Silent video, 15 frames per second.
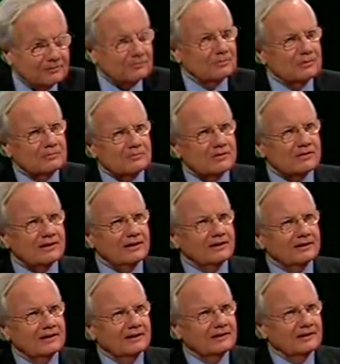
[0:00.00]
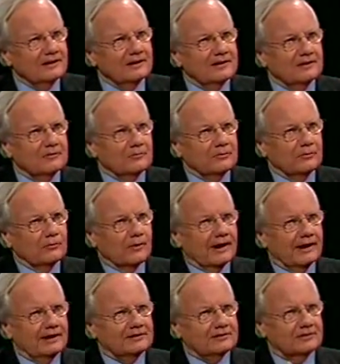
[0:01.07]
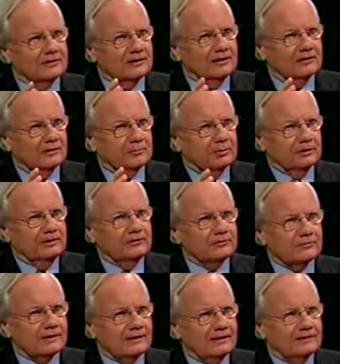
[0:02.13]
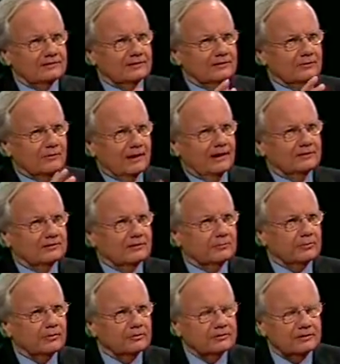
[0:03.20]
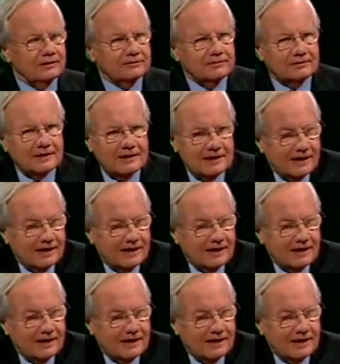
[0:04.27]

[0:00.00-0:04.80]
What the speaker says: Remember that? And the riots, the police riots, and the riots of the protesters.